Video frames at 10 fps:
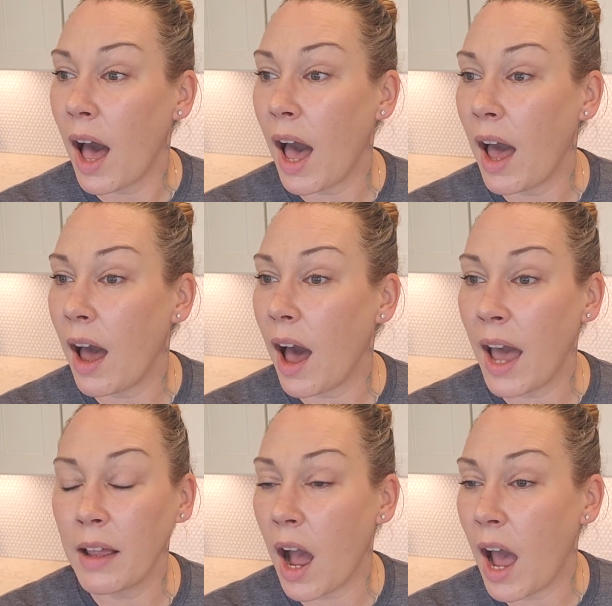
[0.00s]
I
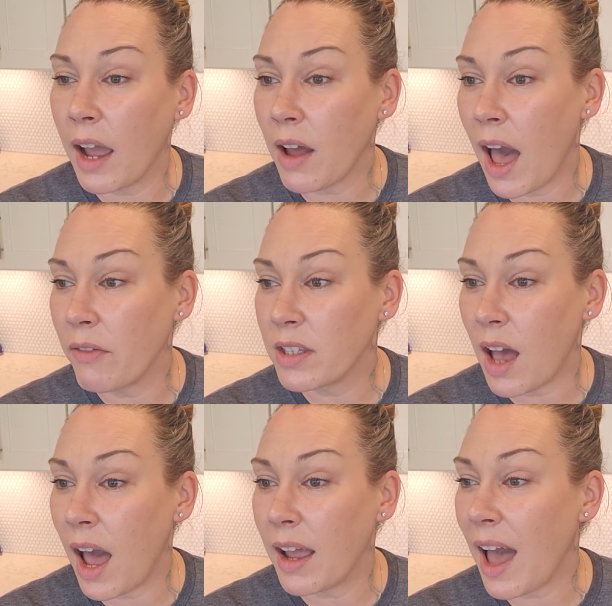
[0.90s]
I, I have
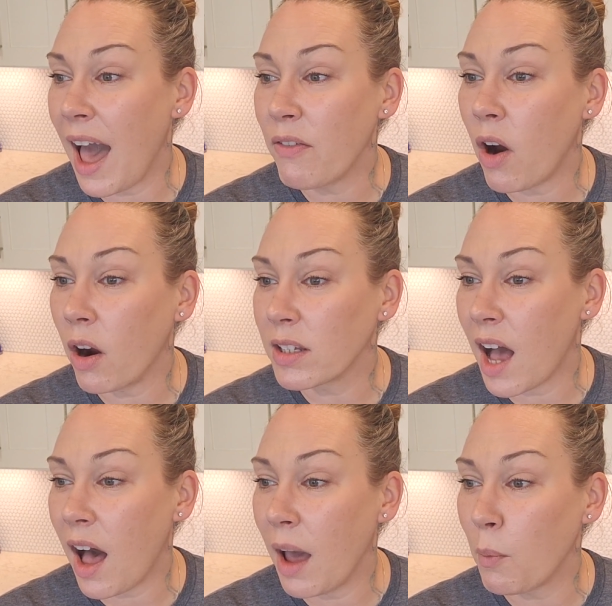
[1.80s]
a, I have a hard
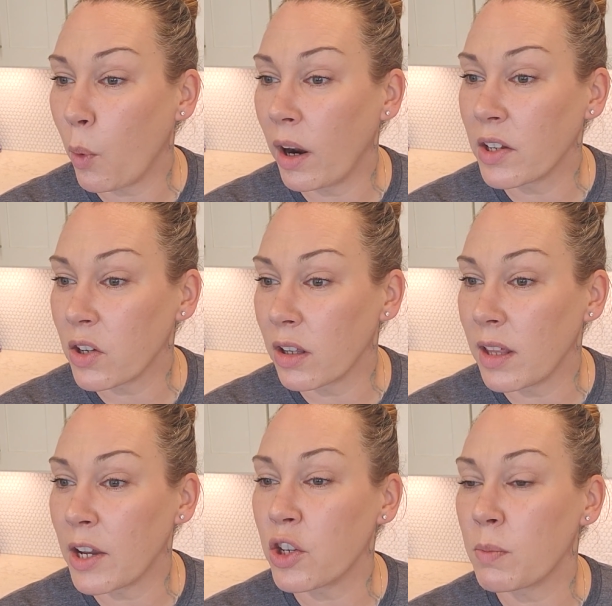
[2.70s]
time wearing certain
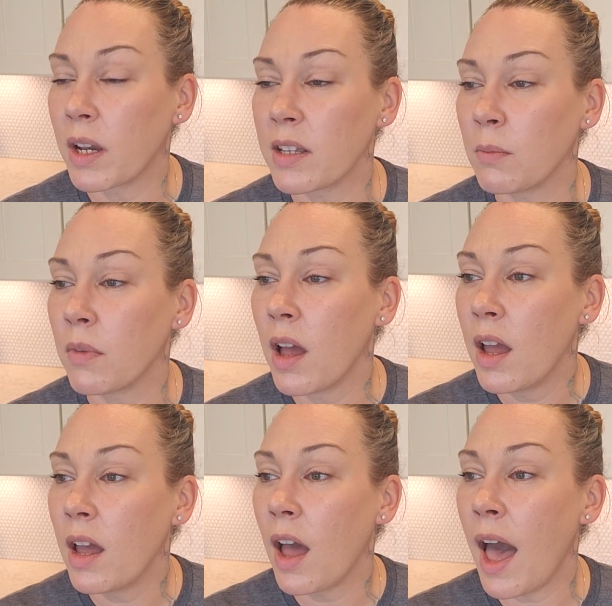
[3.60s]
things just because I'm
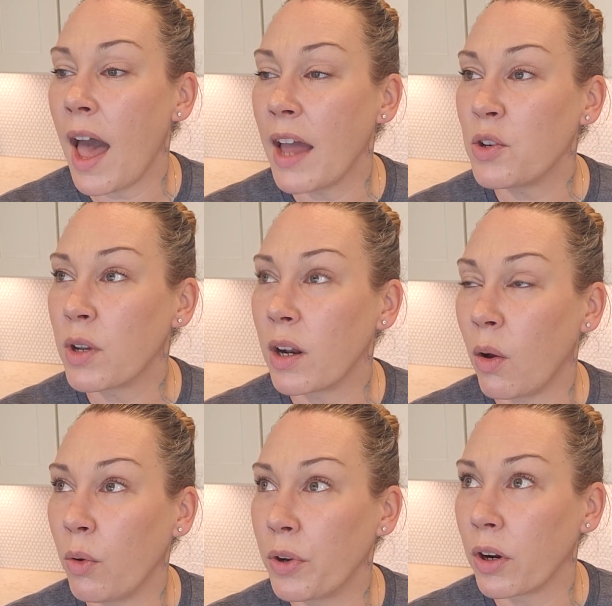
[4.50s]
as you get
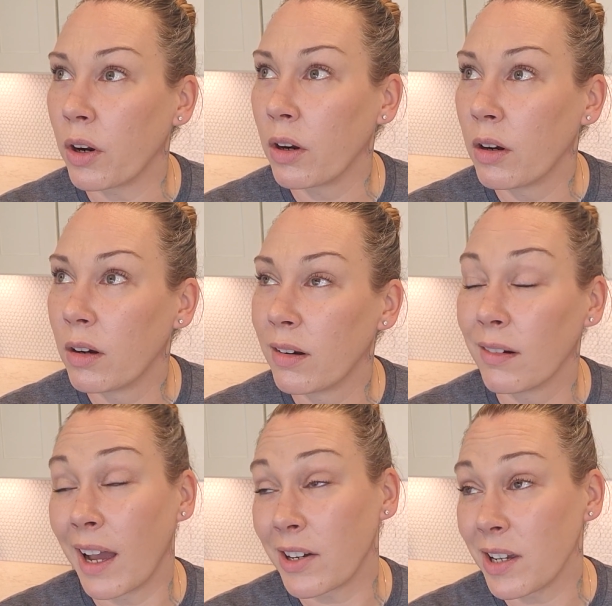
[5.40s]
older.
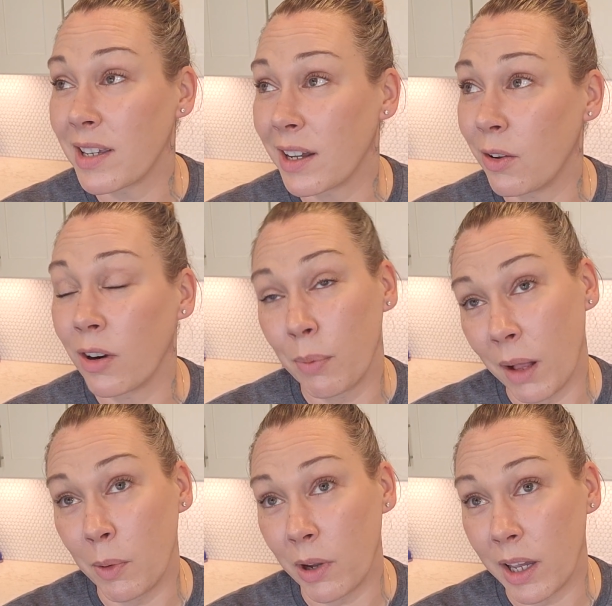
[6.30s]
Well, actually, as I get older, I
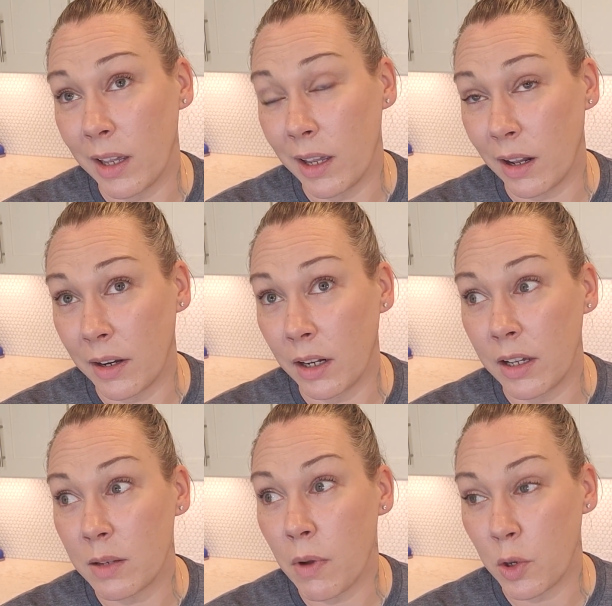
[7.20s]
probably won't get hit on
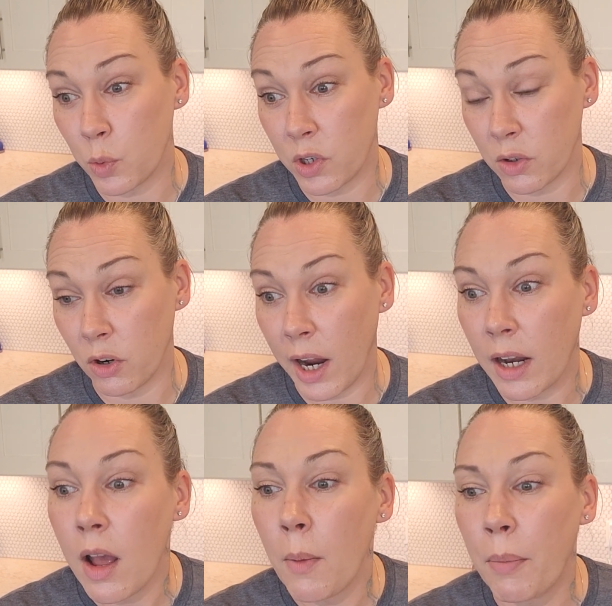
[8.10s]
nearly as much, which is
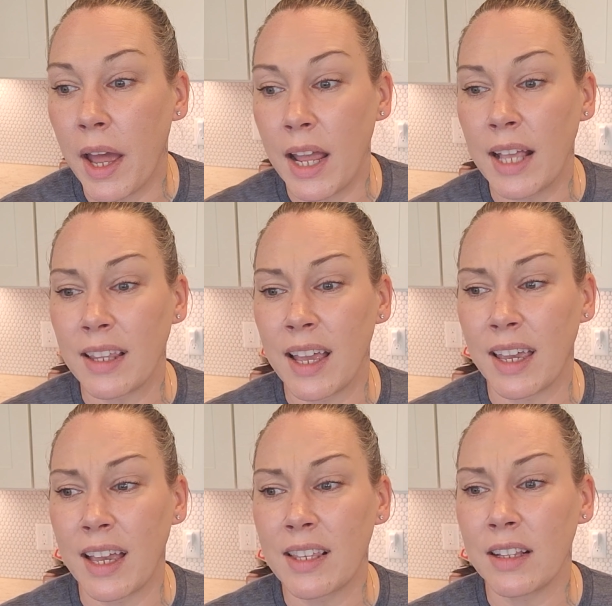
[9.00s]
great. But it,
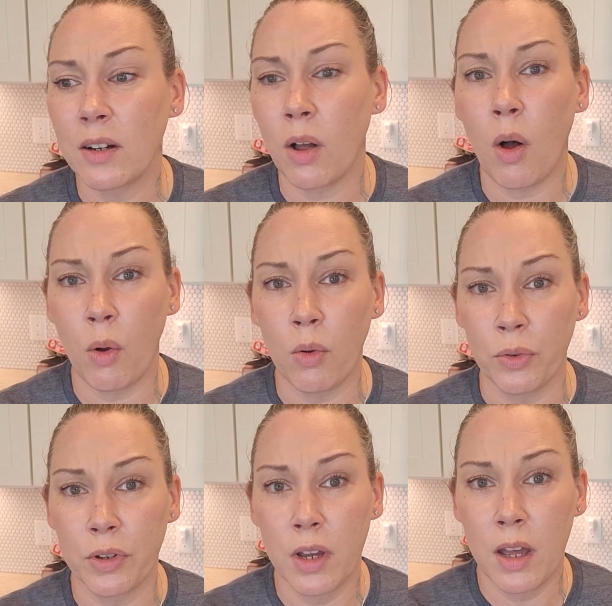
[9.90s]
it gets a little
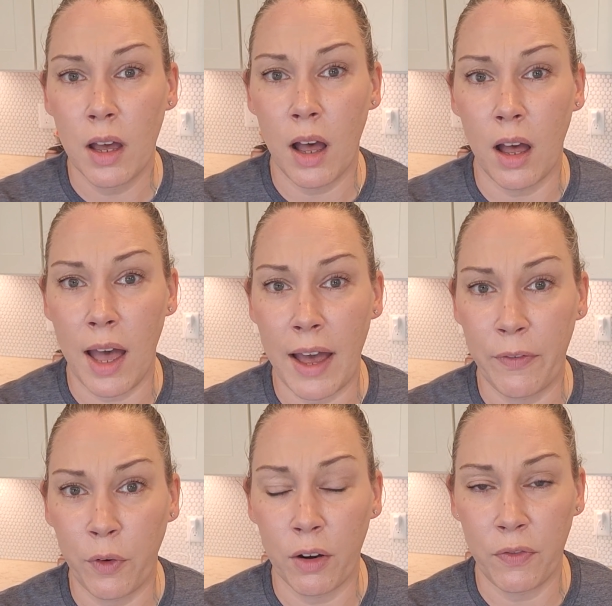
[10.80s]
old uh,
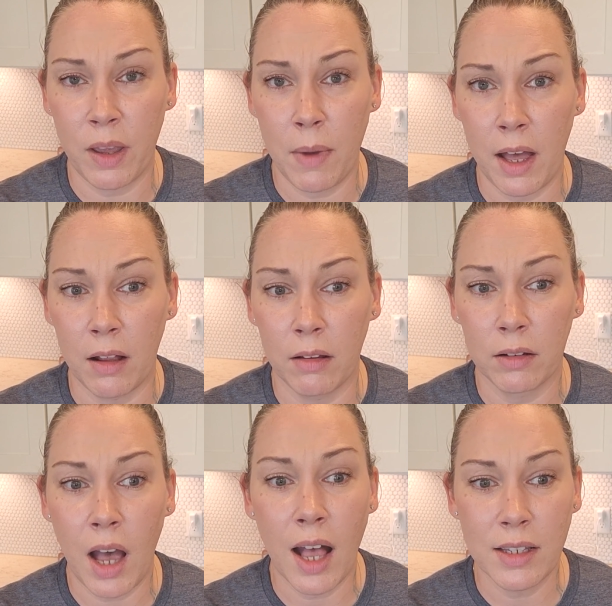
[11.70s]
for a female
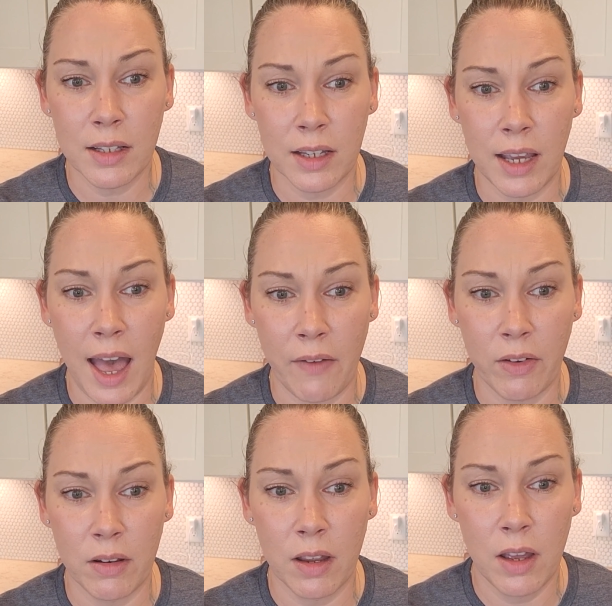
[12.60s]
constantly
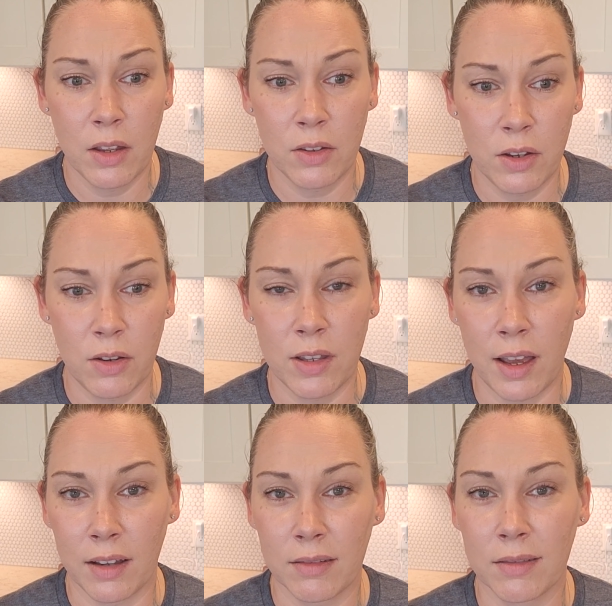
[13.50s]
having dudes
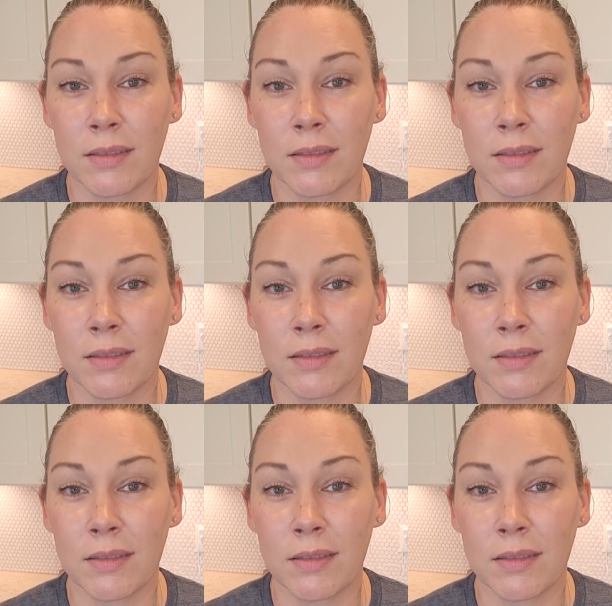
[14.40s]
like,